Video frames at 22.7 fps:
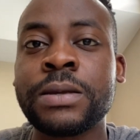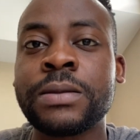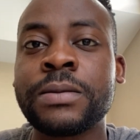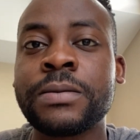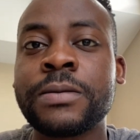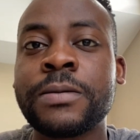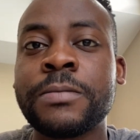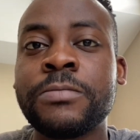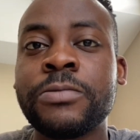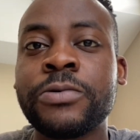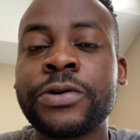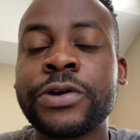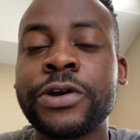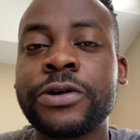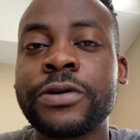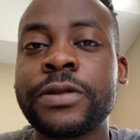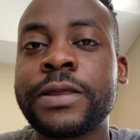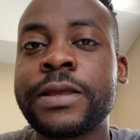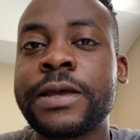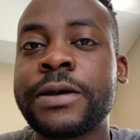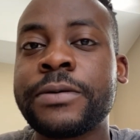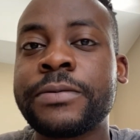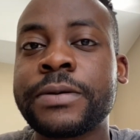the more you're
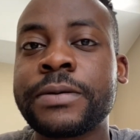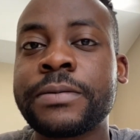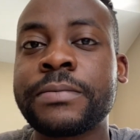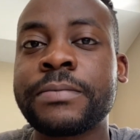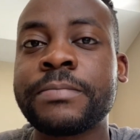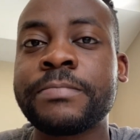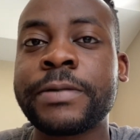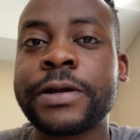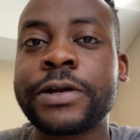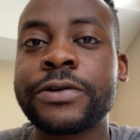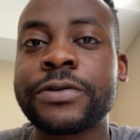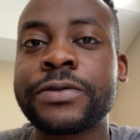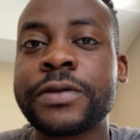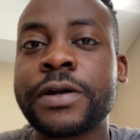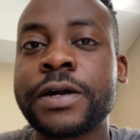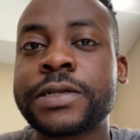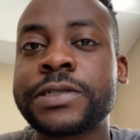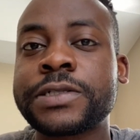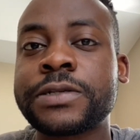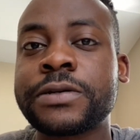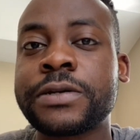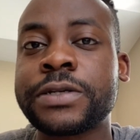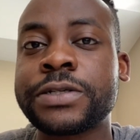allowing better
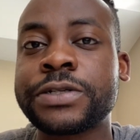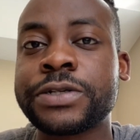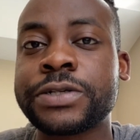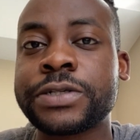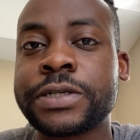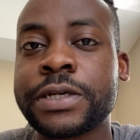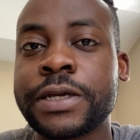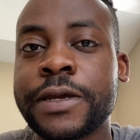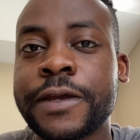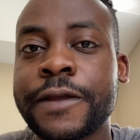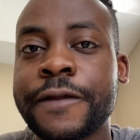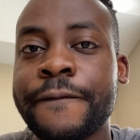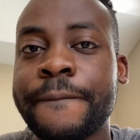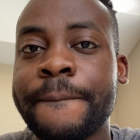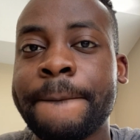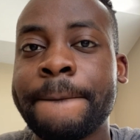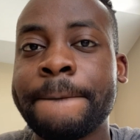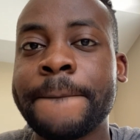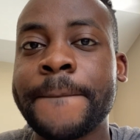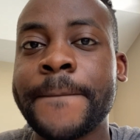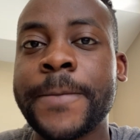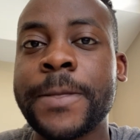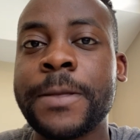thoughts to entertain
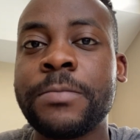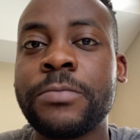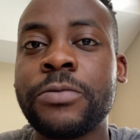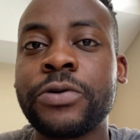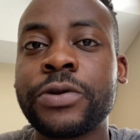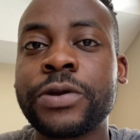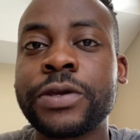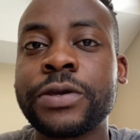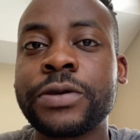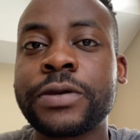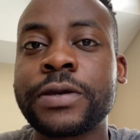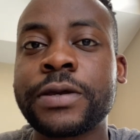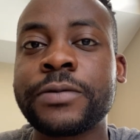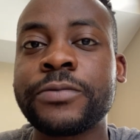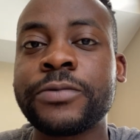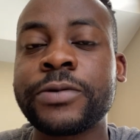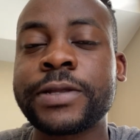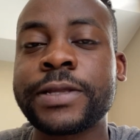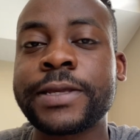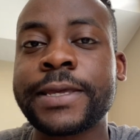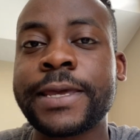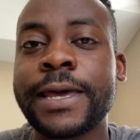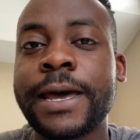the more you can
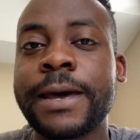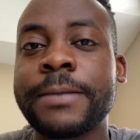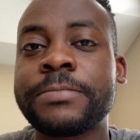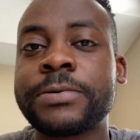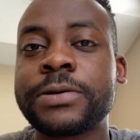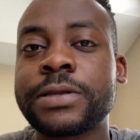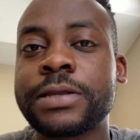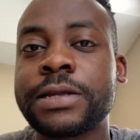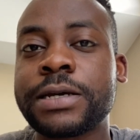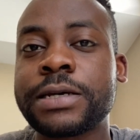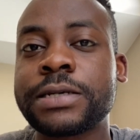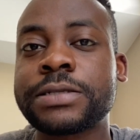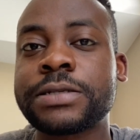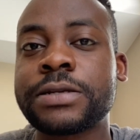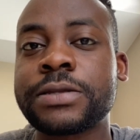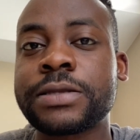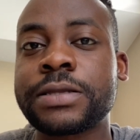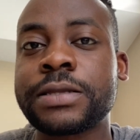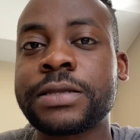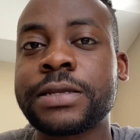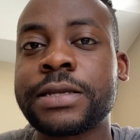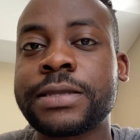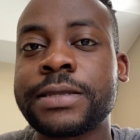really capitalize
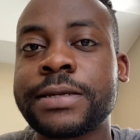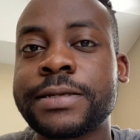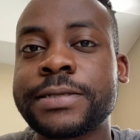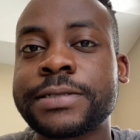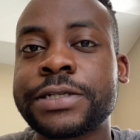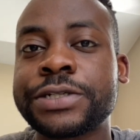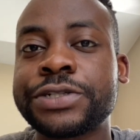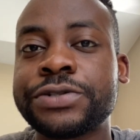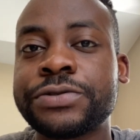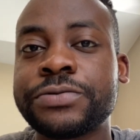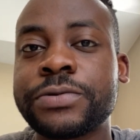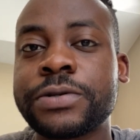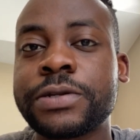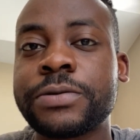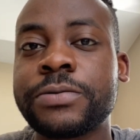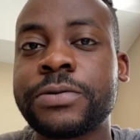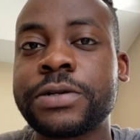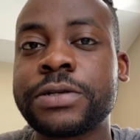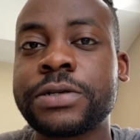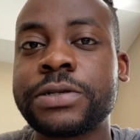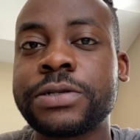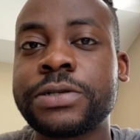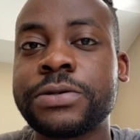on the things that you really
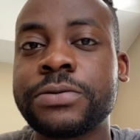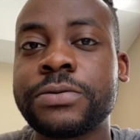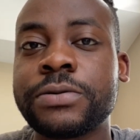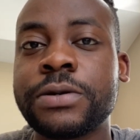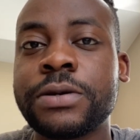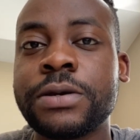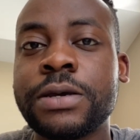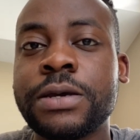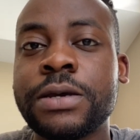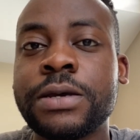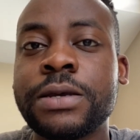want to do